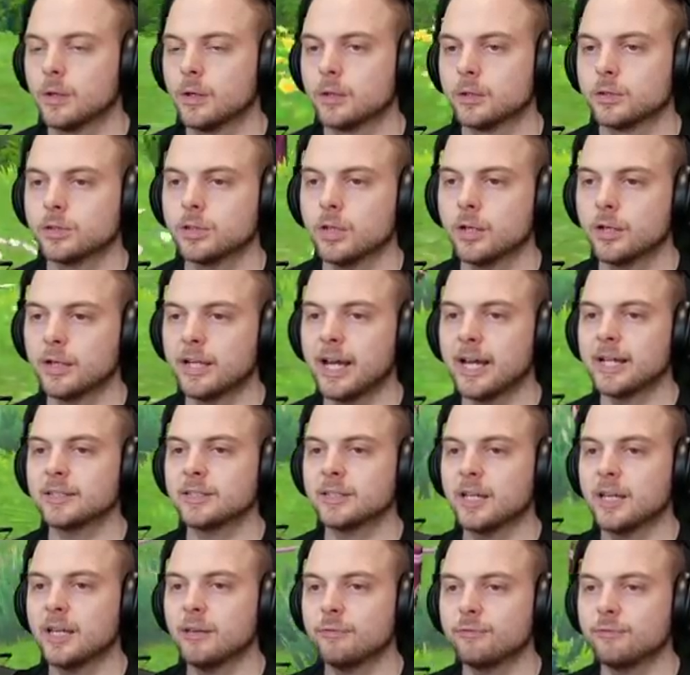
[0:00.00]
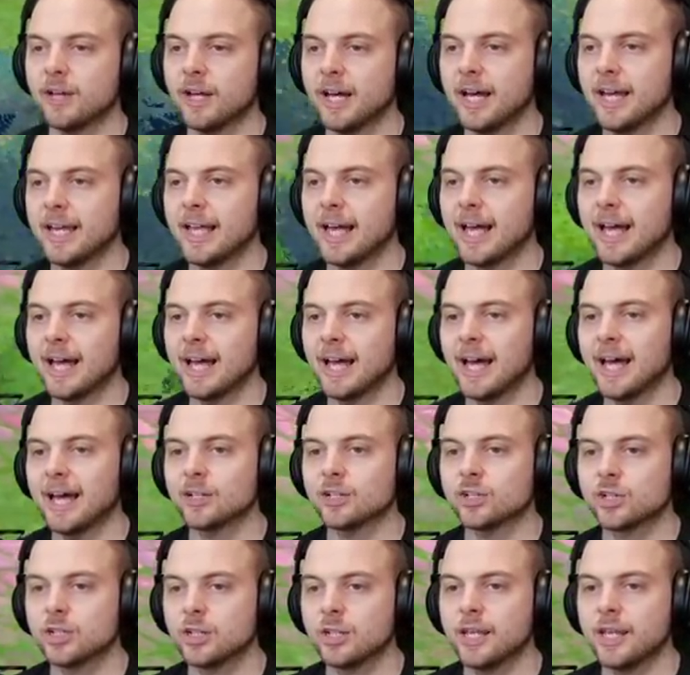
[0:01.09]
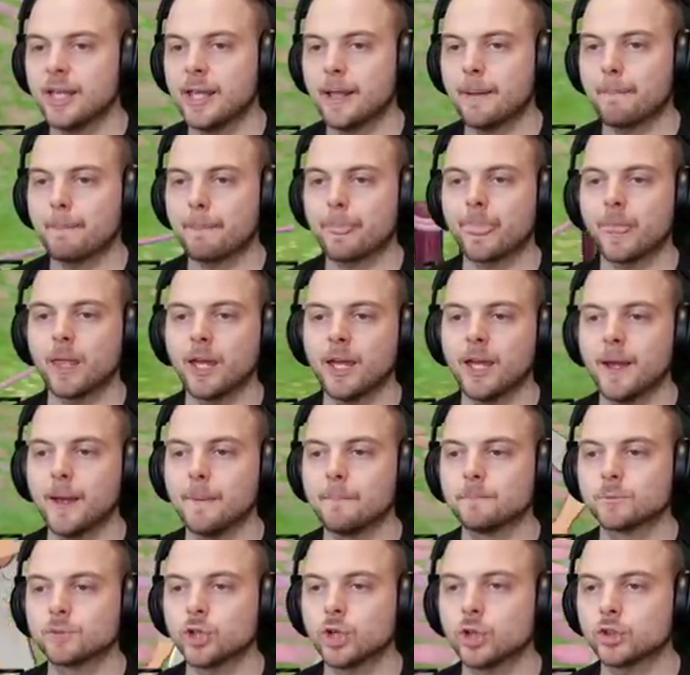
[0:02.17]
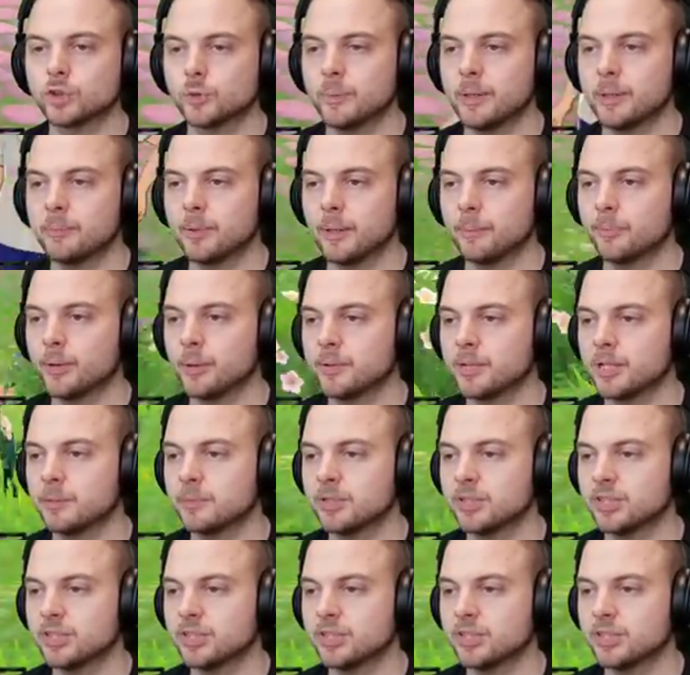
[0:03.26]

So guys, if I actually um, talk to people, I'm probably going to be